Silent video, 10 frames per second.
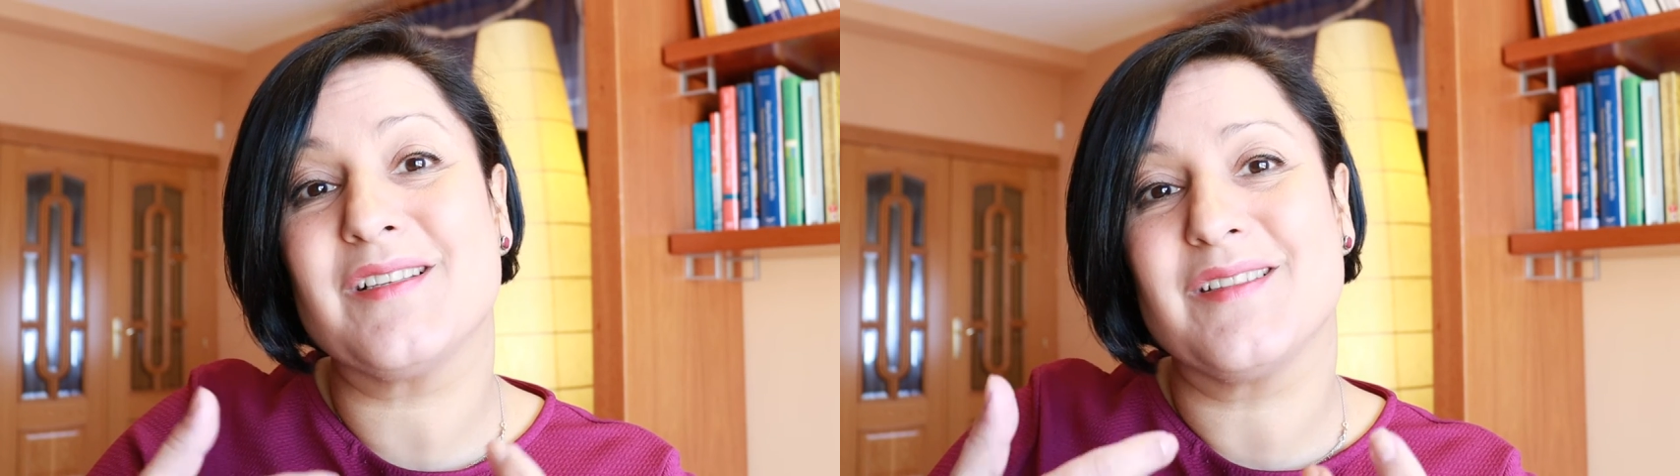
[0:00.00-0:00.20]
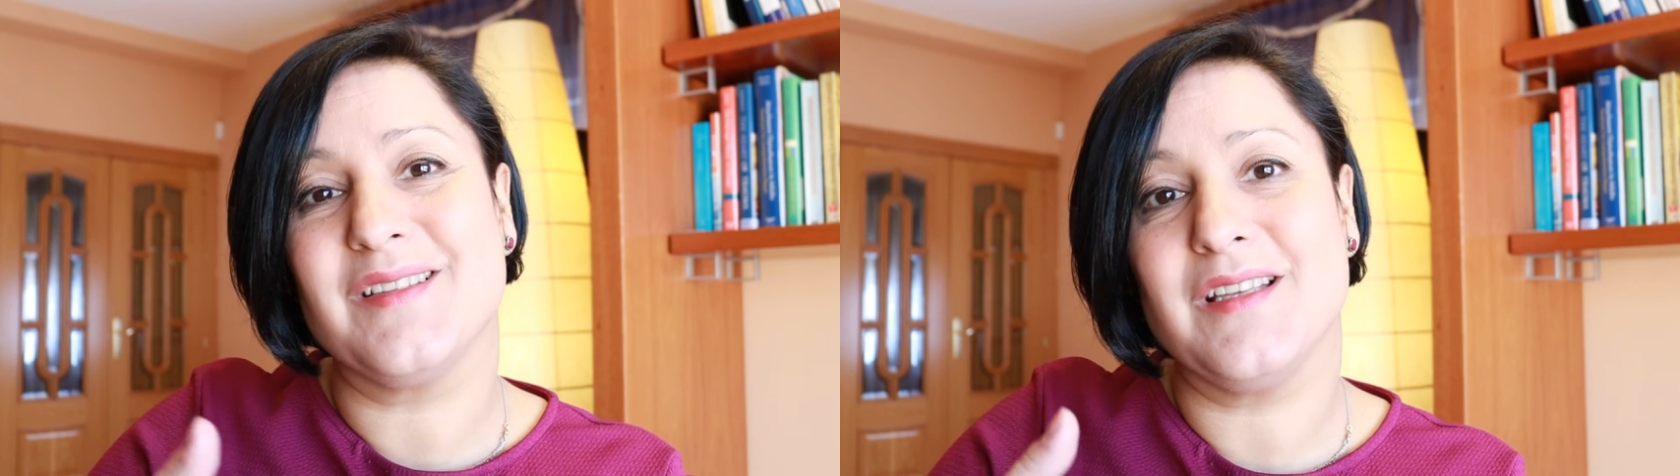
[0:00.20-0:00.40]

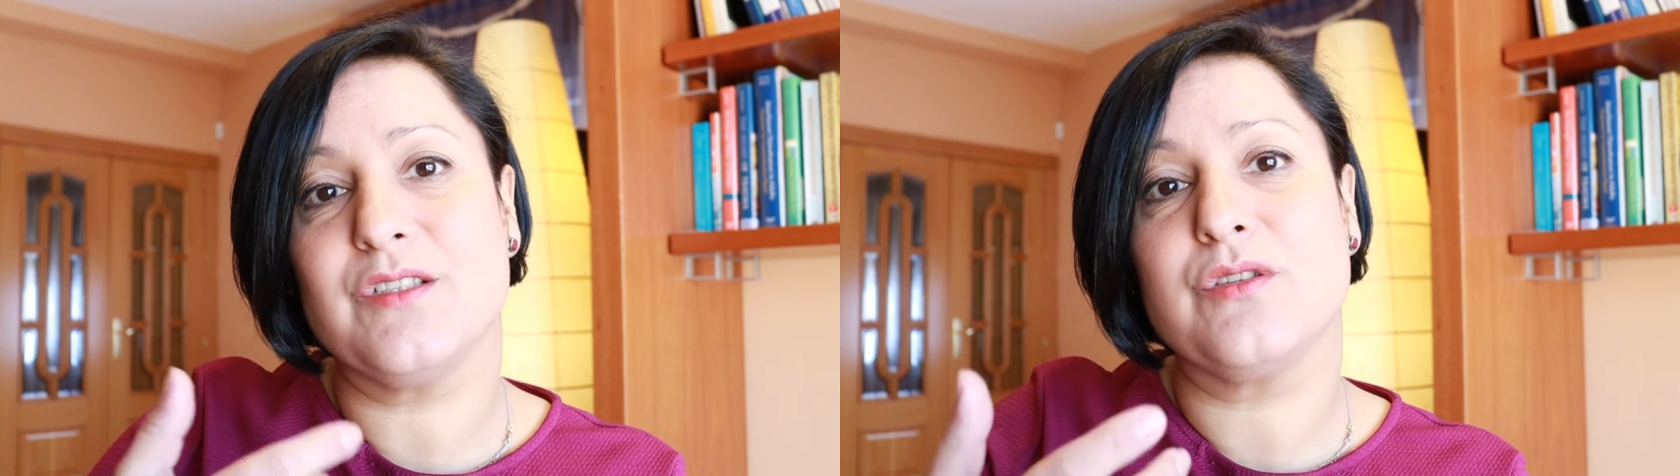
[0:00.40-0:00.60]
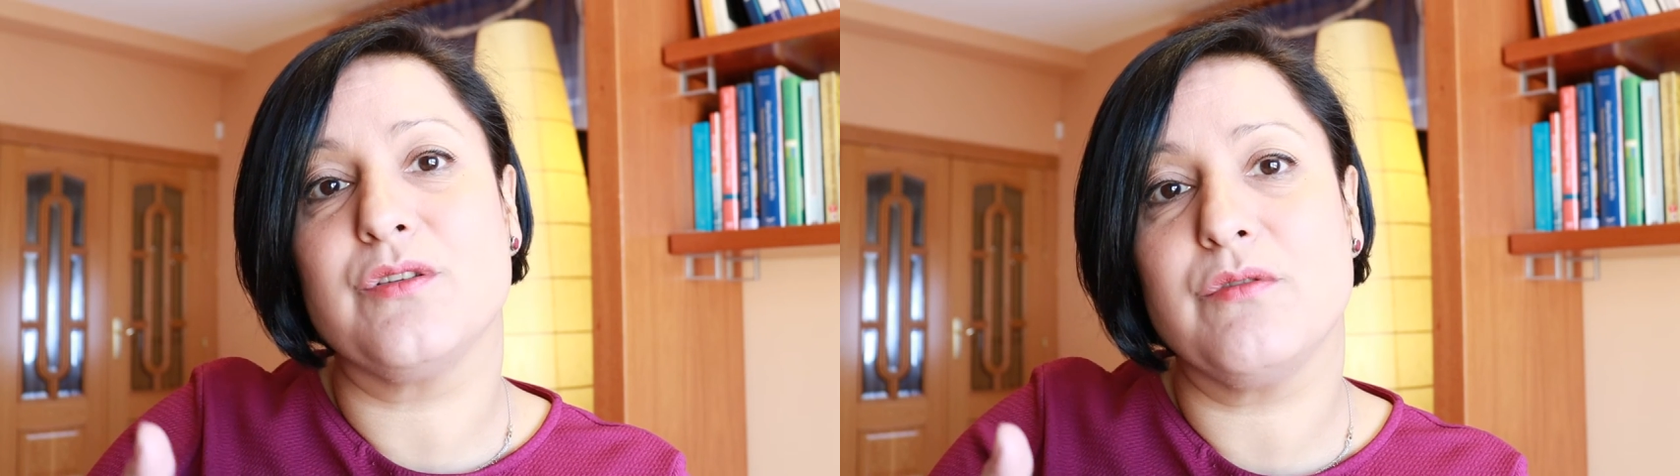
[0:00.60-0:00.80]
doesn't
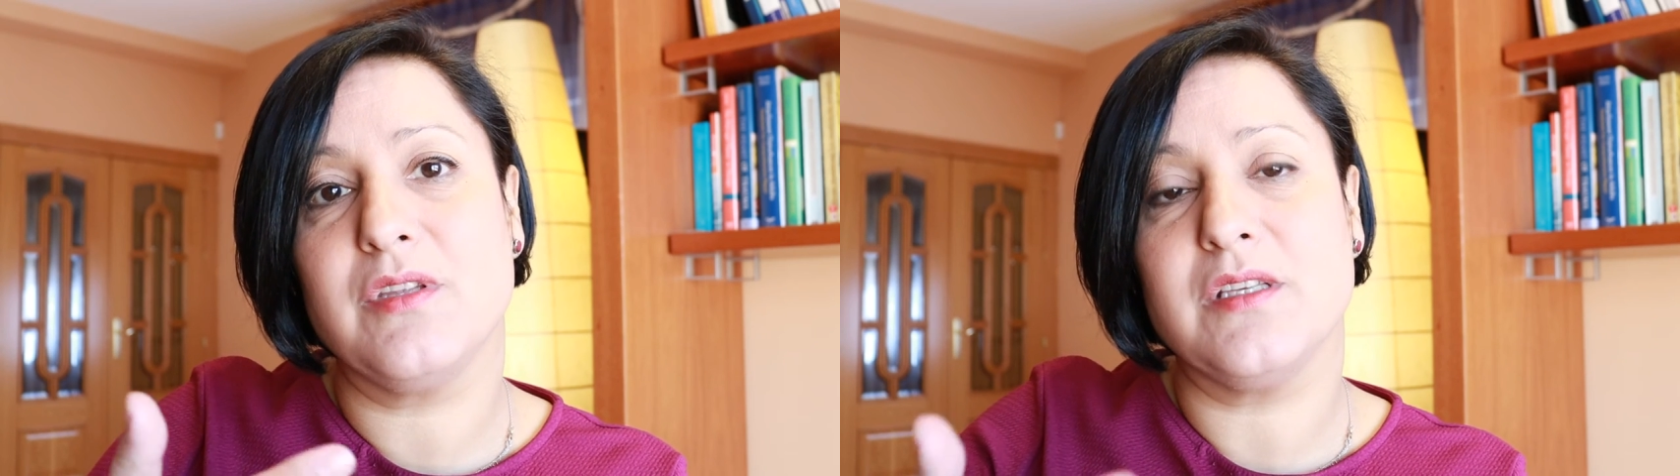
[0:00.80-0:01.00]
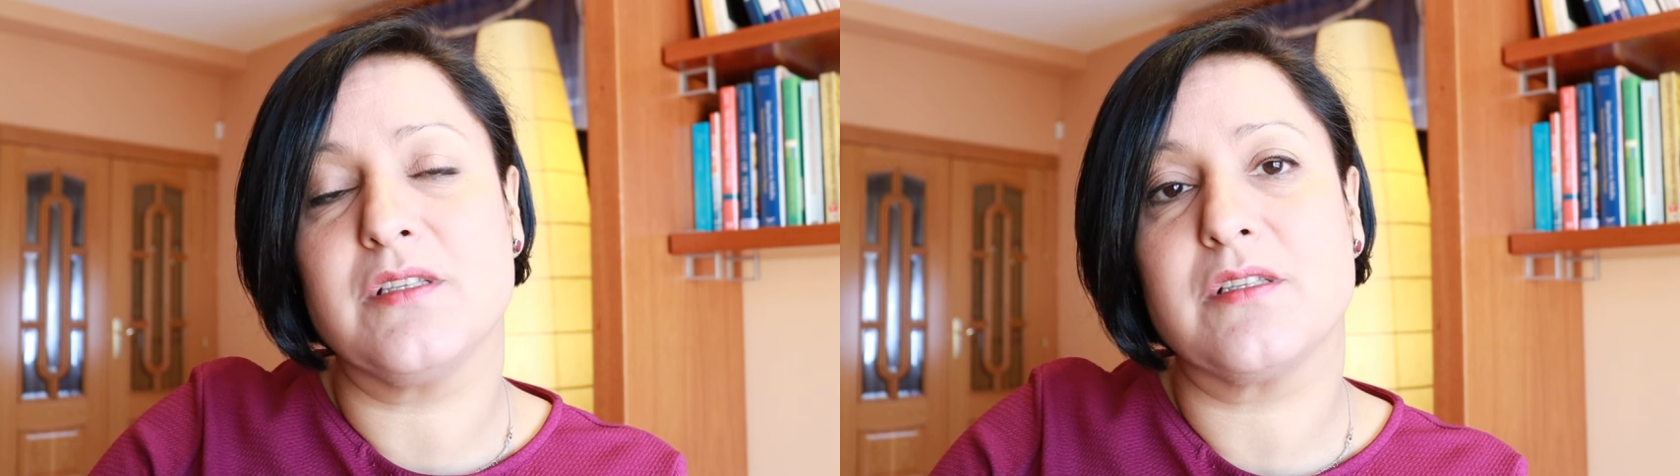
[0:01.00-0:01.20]
need to do
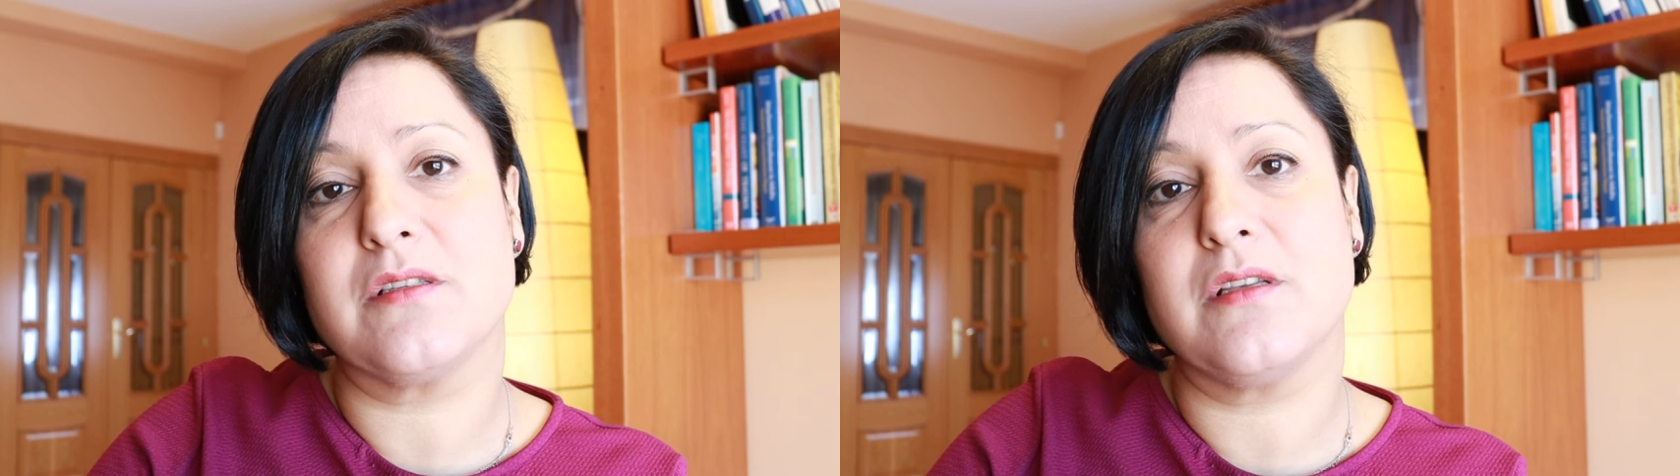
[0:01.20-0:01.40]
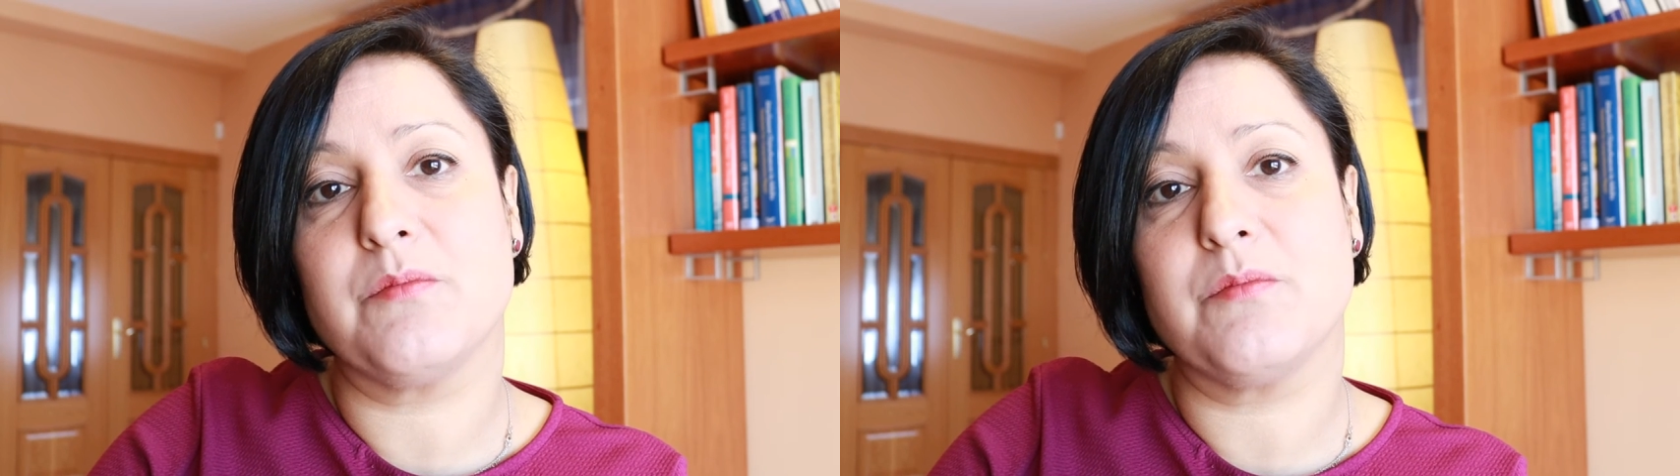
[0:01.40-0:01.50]
these